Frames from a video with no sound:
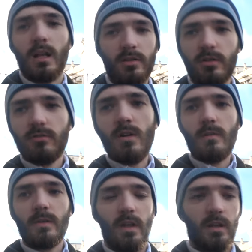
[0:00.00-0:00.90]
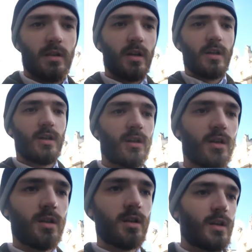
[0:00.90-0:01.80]
There's nothing wrong with that.
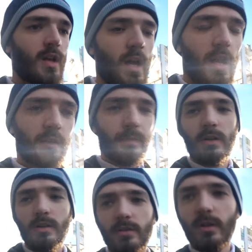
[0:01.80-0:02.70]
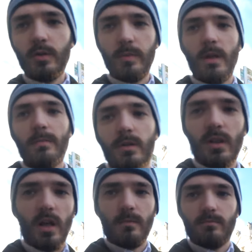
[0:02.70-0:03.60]
It's because of those people
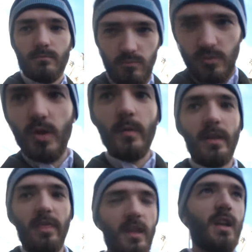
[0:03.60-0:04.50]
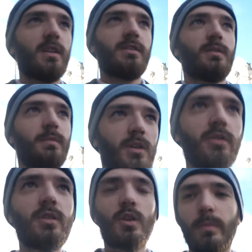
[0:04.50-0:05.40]
that I'm doing this, it's
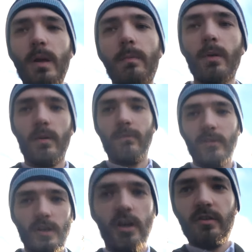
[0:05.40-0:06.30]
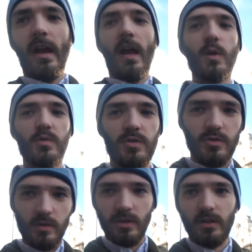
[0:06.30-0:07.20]
because of those people I've learned how to
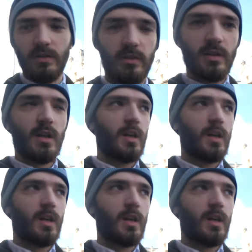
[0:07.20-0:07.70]
do this.